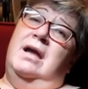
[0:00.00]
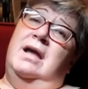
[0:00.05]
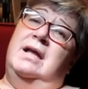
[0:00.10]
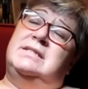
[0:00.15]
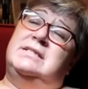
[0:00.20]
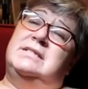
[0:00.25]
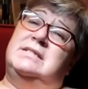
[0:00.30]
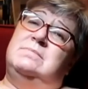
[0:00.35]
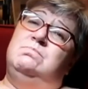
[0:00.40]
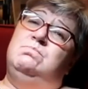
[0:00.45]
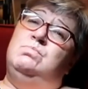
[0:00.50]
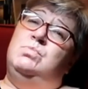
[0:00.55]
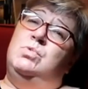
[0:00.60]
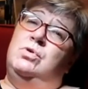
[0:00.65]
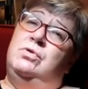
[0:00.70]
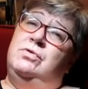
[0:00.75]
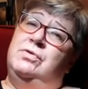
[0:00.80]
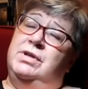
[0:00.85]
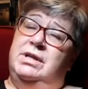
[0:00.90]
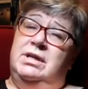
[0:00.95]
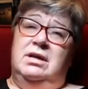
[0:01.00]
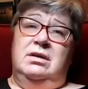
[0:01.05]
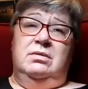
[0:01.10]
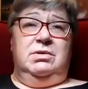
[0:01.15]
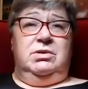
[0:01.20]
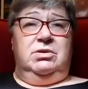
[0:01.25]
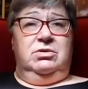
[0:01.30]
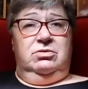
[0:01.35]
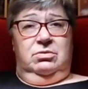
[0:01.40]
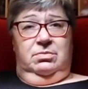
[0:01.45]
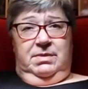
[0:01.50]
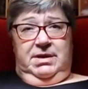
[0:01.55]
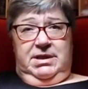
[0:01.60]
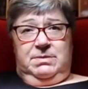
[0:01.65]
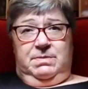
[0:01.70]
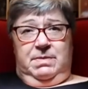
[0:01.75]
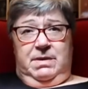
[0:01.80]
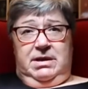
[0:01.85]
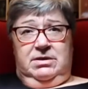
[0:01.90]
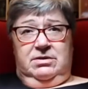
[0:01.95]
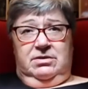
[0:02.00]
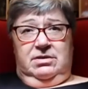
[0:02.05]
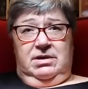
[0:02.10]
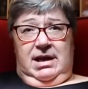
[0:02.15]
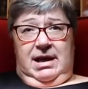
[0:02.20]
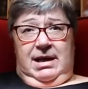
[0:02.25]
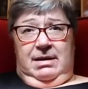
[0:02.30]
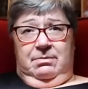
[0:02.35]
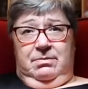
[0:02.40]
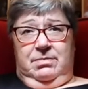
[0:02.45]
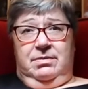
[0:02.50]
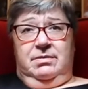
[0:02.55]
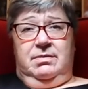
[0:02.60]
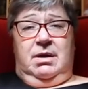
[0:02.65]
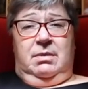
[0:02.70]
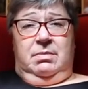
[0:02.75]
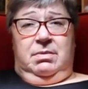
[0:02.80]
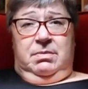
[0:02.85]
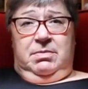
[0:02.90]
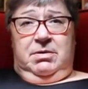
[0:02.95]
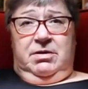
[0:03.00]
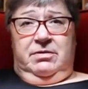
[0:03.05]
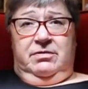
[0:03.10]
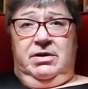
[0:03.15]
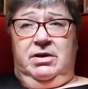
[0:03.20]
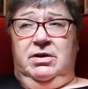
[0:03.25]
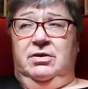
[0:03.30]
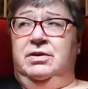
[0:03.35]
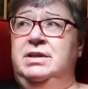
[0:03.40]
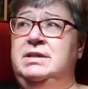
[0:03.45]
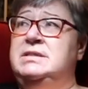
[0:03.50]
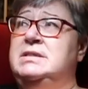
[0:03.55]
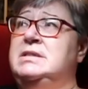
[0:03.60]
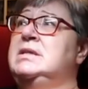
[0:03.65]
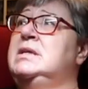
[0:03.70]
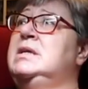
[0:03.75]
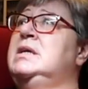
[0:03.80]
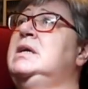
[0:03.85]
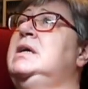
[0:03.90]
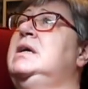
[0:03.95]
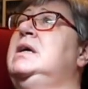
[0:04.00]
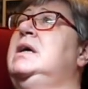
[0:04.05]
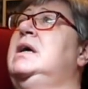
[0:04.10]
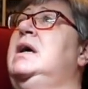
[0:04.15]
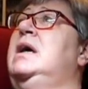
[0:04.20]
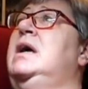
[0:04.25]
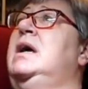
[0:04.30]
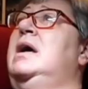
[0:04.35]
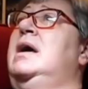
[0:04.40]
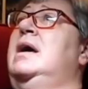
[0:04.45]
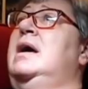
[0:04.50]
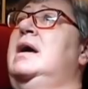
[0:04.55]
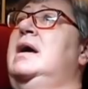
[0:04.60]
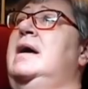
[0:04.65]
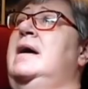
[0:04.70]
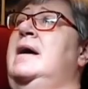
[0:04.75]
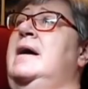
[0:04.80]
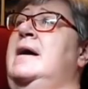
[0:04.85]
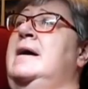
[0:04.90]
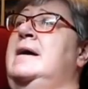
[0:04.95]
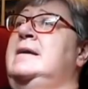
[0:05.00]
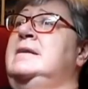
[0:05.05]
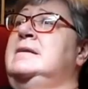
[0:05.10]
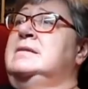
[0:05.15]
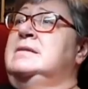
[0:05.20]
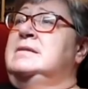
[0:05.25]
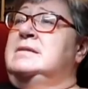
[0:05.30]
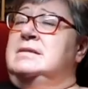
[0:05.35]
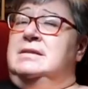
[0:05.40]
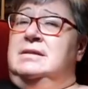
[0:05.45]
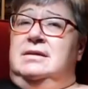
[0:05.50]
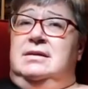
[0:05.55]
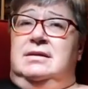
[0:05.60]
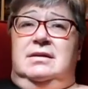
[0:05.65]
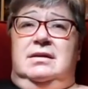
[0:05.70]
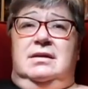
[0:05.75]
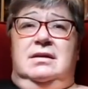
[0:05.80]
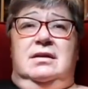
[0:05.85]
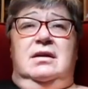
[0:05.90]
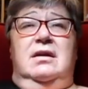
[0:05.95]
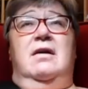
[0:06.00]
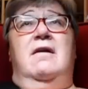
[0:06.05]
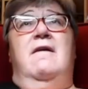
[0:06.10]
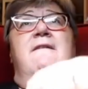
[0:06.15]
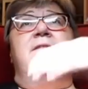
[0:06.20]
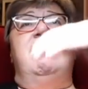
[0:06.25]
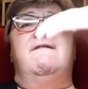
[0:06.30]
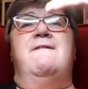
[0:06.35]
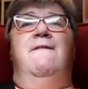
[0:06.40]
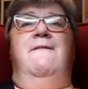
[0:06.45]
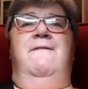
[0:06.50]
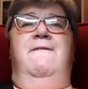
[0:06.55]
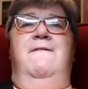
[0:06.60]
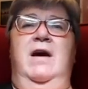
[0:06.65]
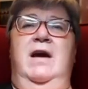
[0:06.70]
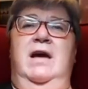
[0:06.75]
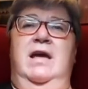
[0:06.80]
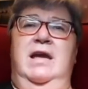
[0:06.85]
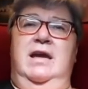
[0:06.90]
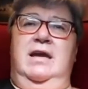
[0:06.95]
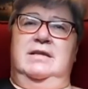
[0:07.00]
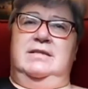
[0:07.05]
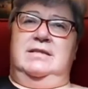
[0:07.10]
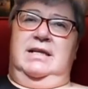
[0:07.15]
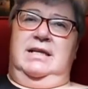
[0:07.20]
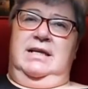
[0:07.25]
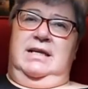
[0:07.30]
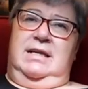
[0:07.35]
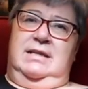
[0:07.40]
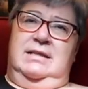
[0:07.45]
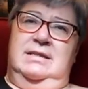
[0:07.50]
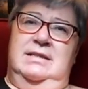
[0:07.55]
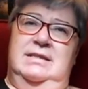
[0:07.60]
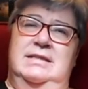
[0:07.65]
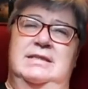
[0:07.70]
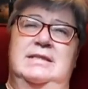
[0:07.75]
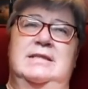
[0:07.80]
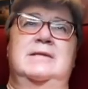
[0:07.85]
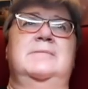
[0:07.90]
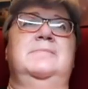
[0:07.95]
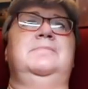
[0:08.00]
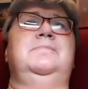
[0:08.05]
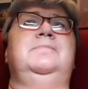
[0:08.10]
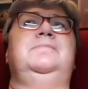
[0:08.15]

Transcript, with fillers: It's more than I would normally spend on a lamp, I'll be perfectly honest. And funky as it is,